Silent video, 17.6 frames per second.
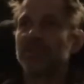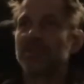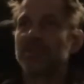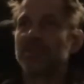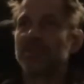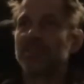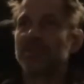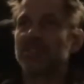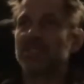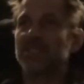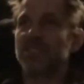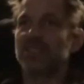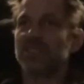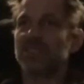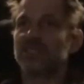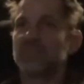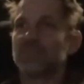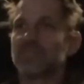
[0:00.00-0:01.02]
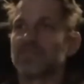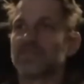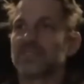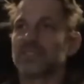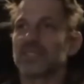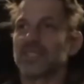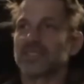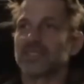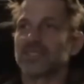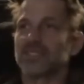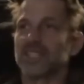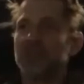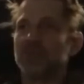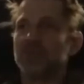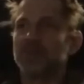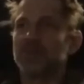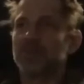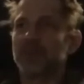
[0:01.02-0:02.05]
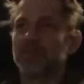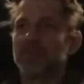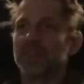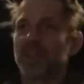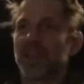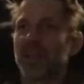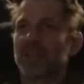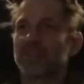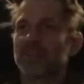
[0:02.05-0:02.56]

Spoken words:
she has a team of respect for that.